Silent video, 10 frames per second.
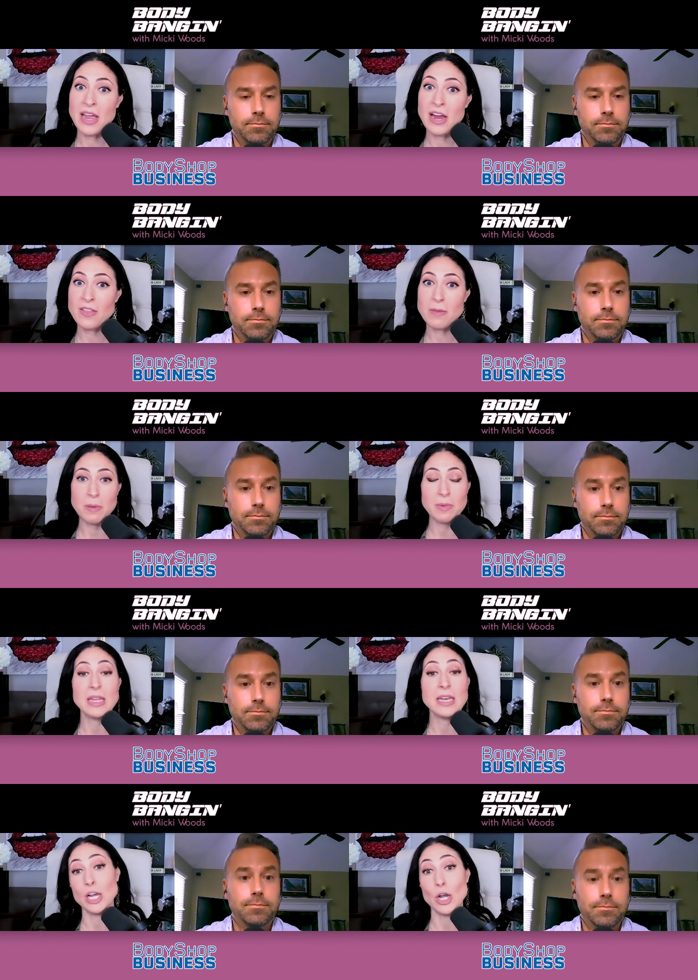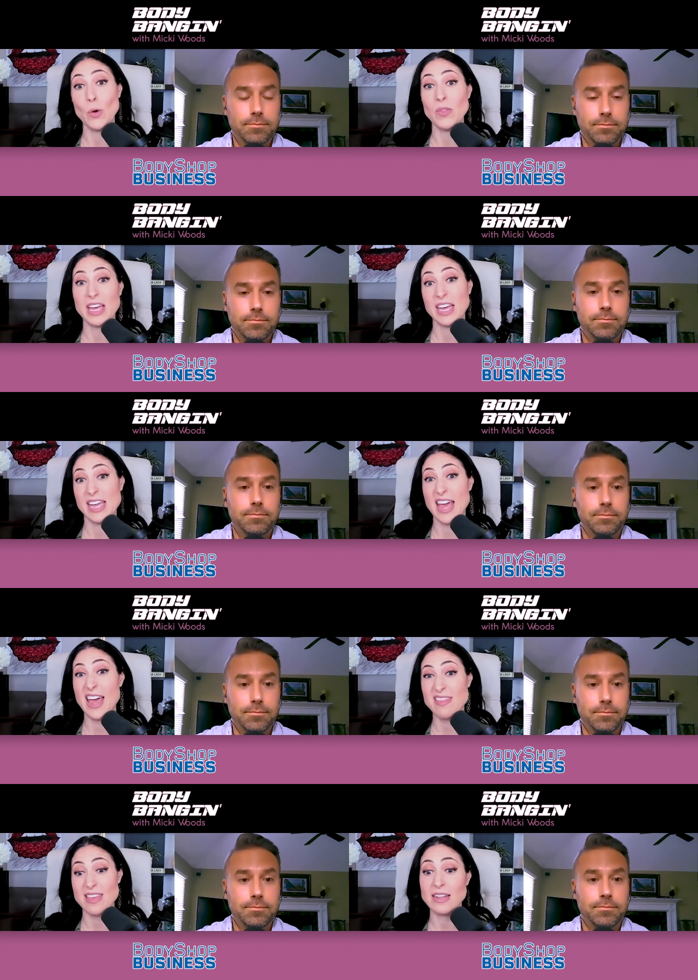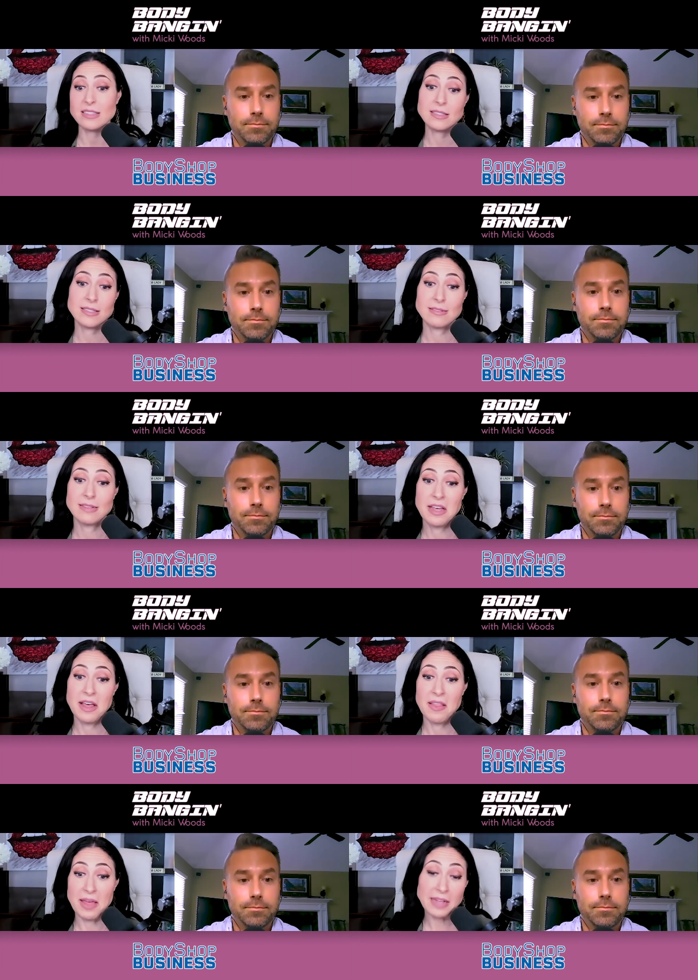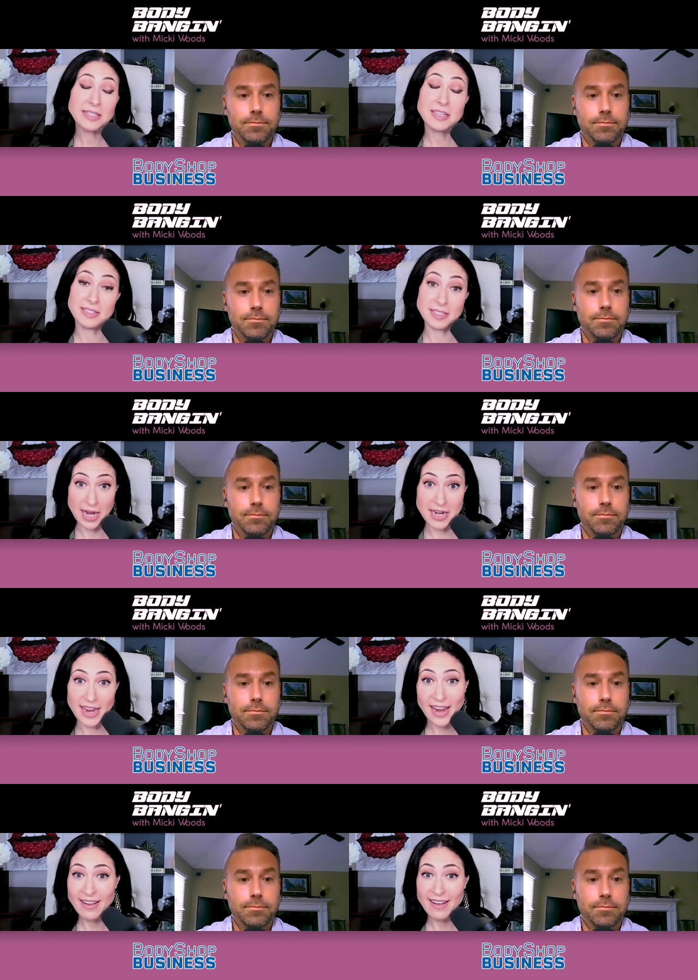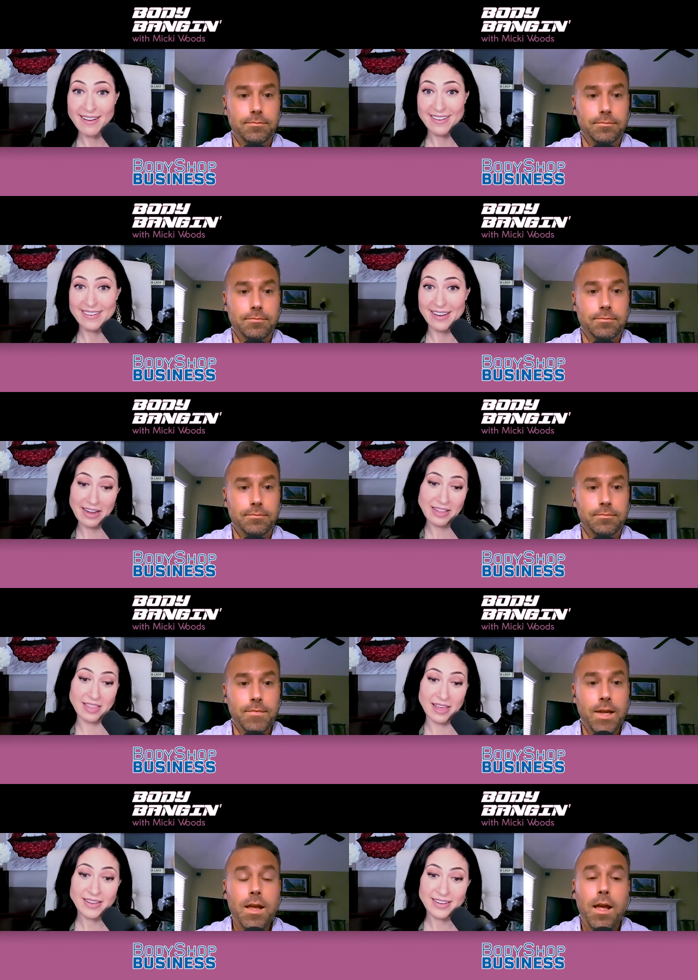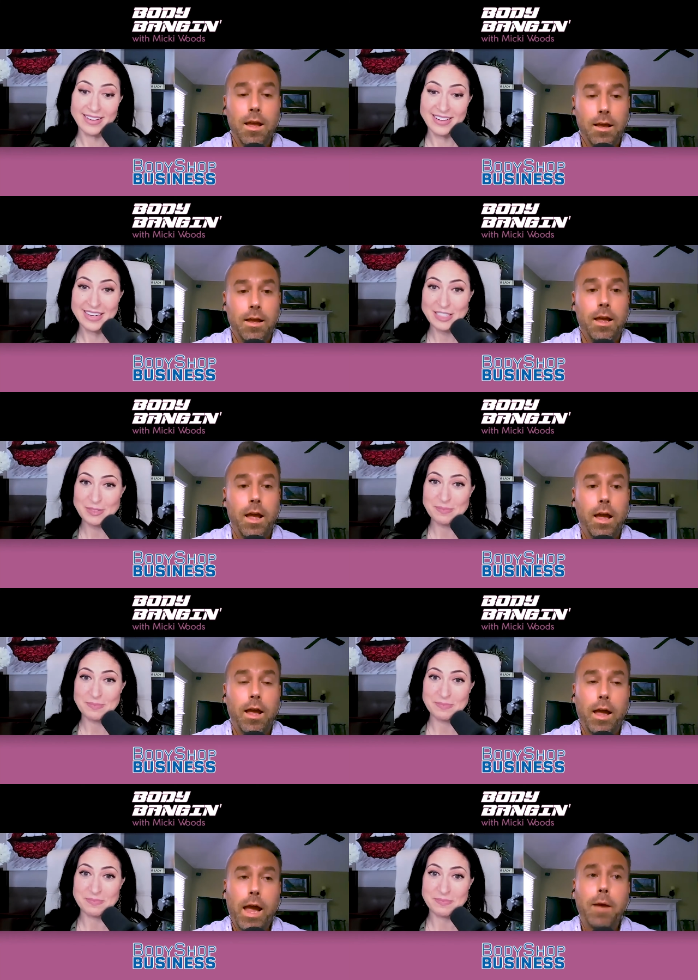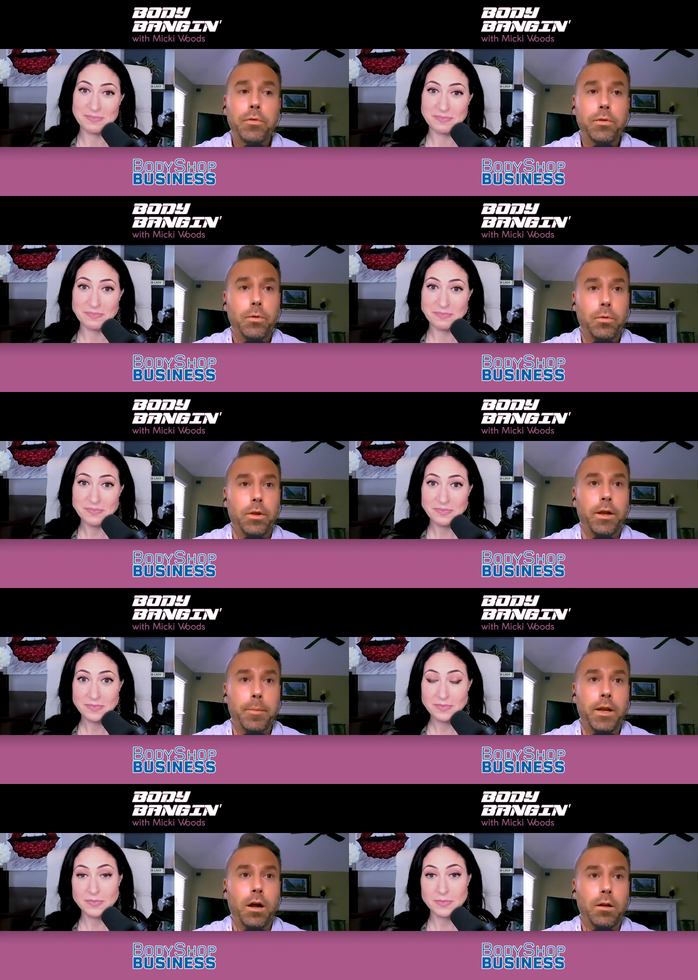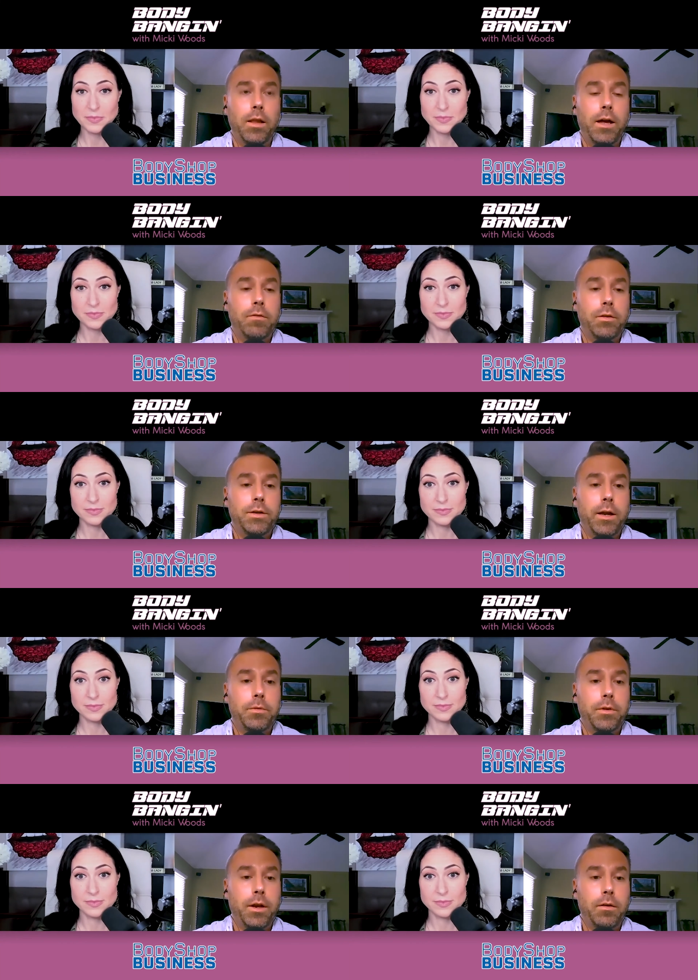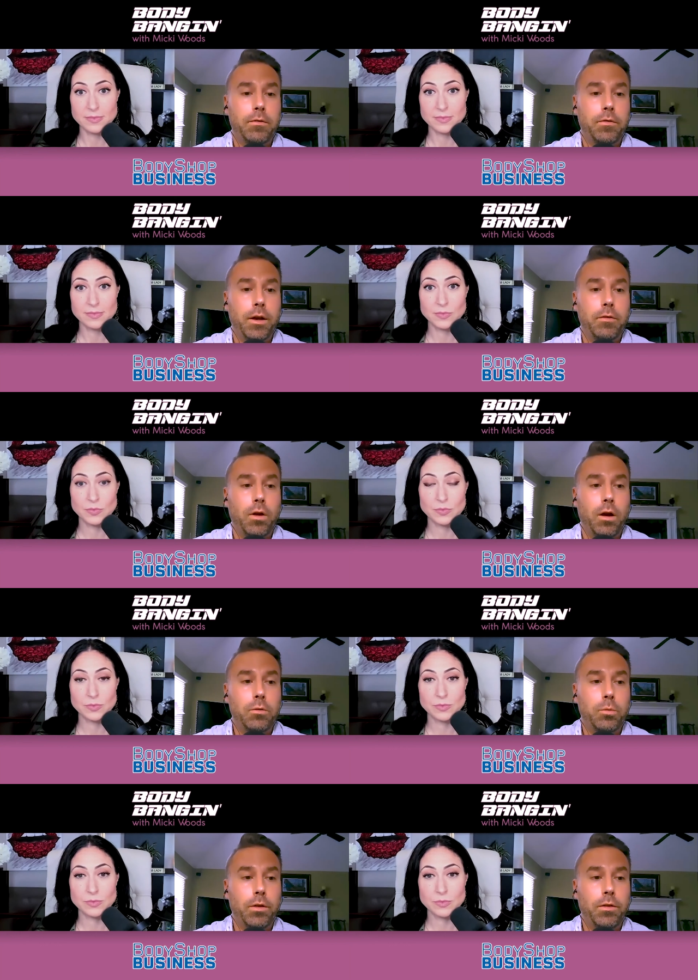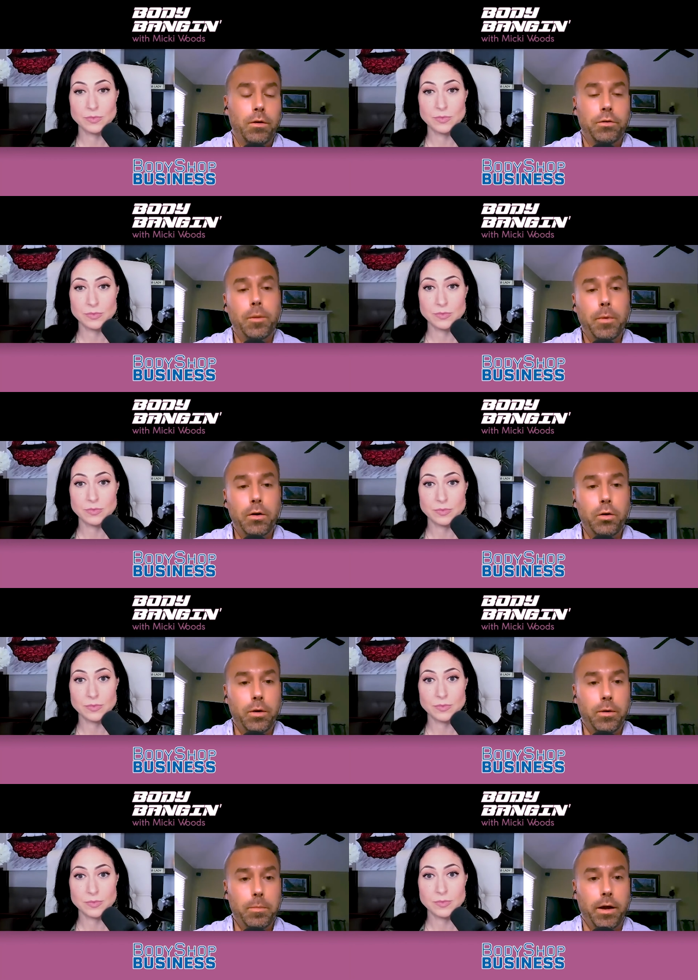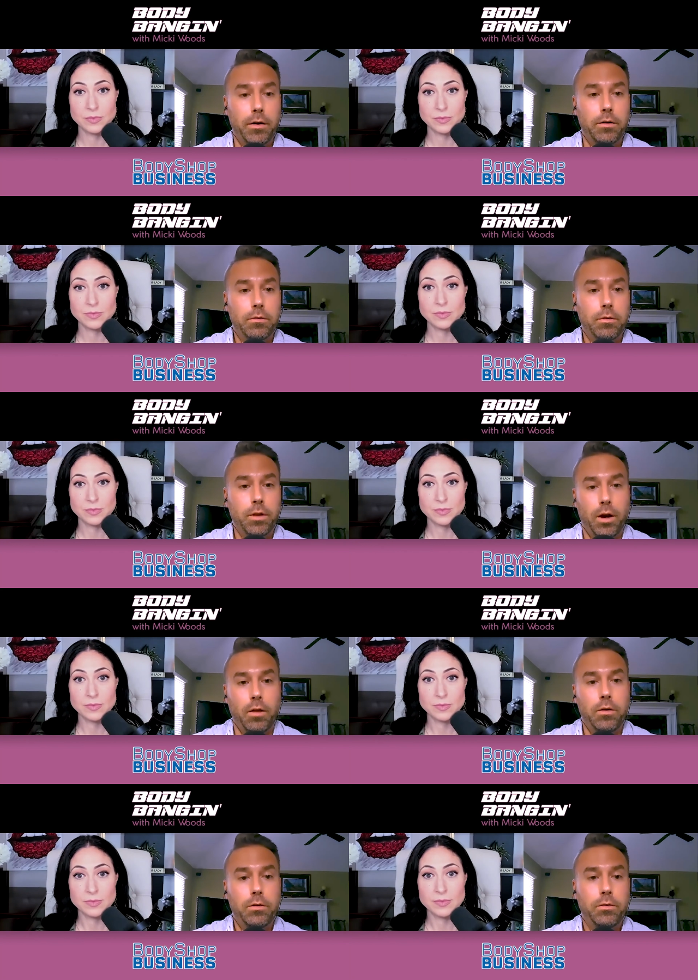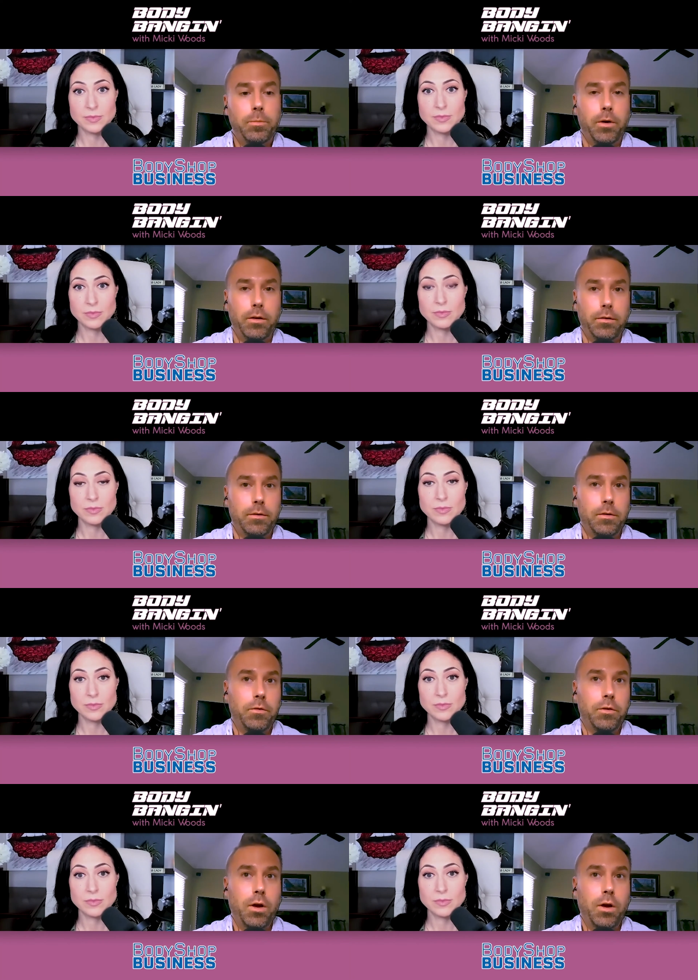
Speaker 1: there that maybe they didn't know they could get, that's exciting, I think.
Speaker 2: Absolutely. I mean, a lot of the shops that I've talked with, you know, some are doing better than others, but you know, if you're